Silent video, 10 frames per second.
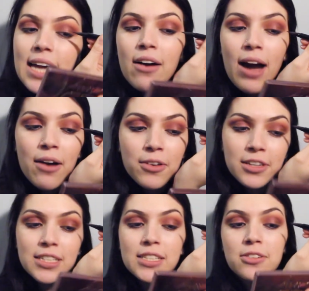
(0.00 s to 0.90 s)
how I
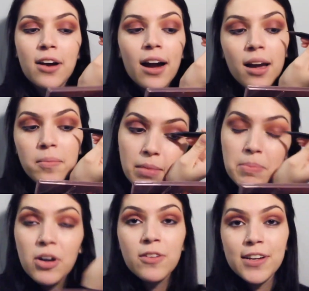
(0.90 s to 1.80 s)
would describe my
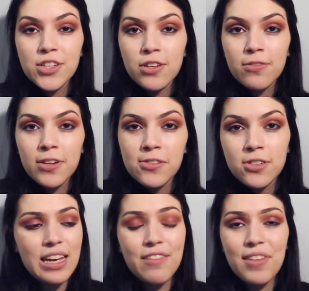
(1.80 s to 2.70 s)
motivation for
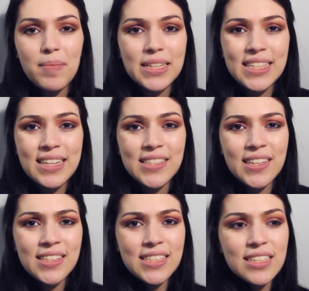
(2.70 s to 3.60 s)
YouTube, if that makes any
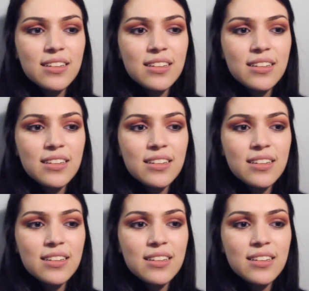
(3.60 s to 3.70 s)
sense.